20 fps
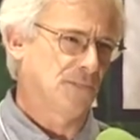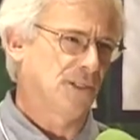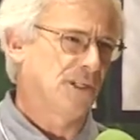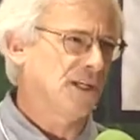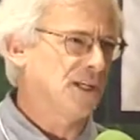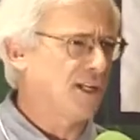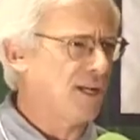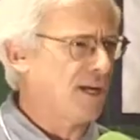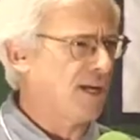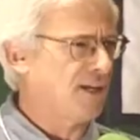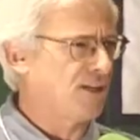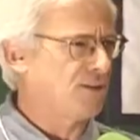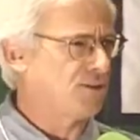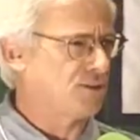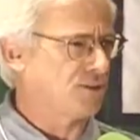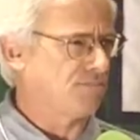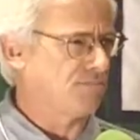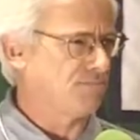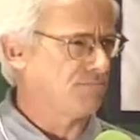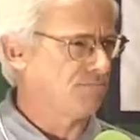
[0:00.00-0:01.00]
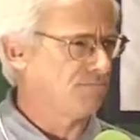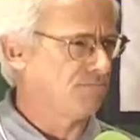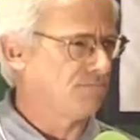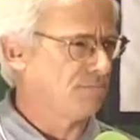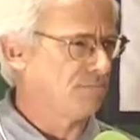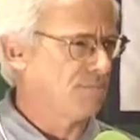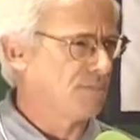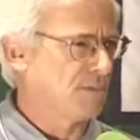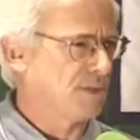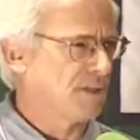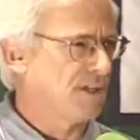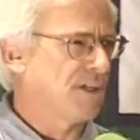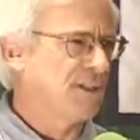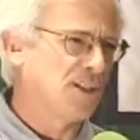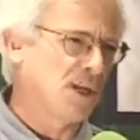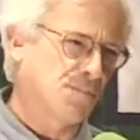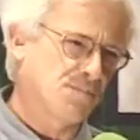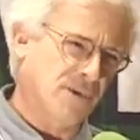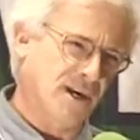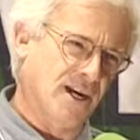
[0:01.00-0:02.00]
and AIDS. And
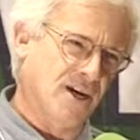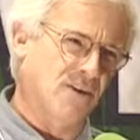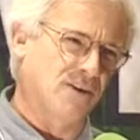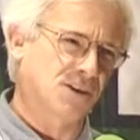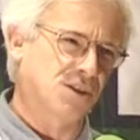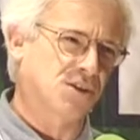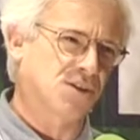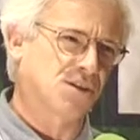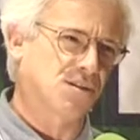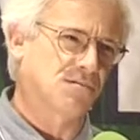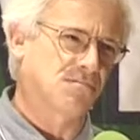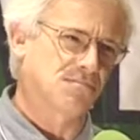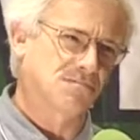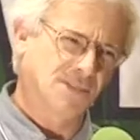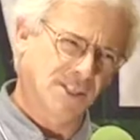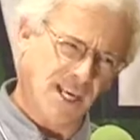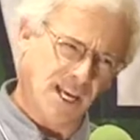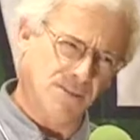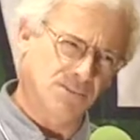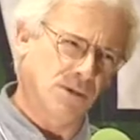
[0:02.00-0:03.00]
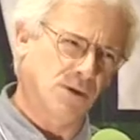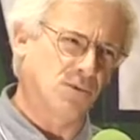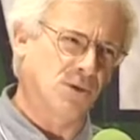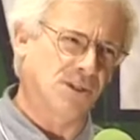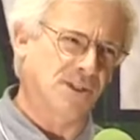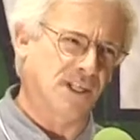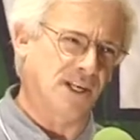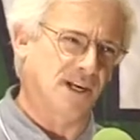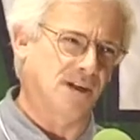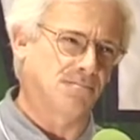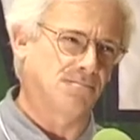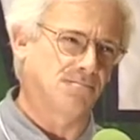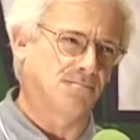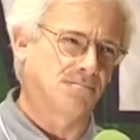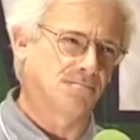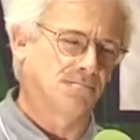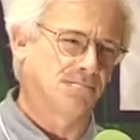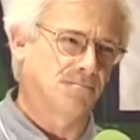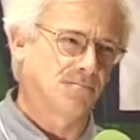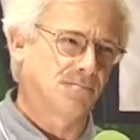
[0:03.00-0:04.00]
their parents came in with them.
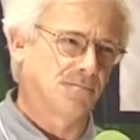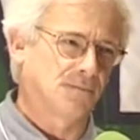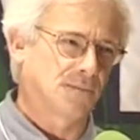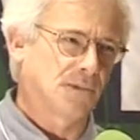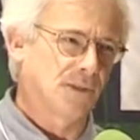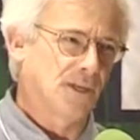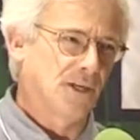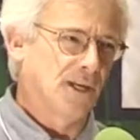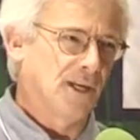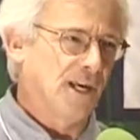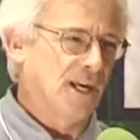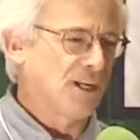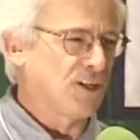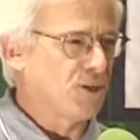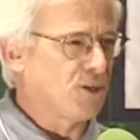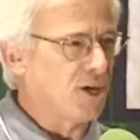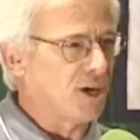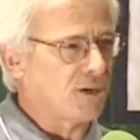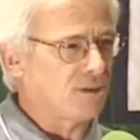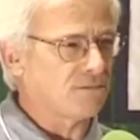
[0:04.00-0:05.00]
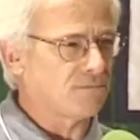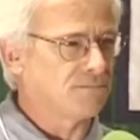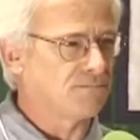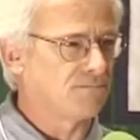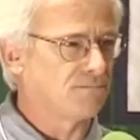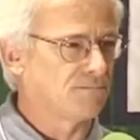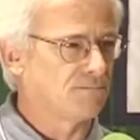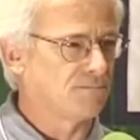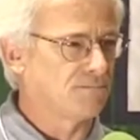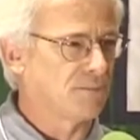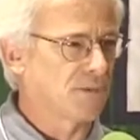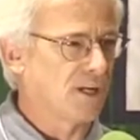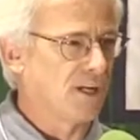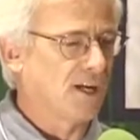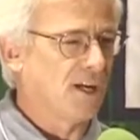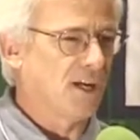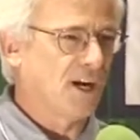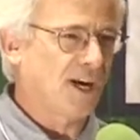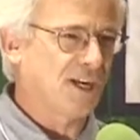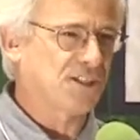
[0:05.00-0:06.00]
And you know,
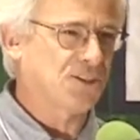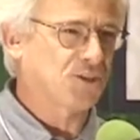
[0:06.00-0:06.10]
I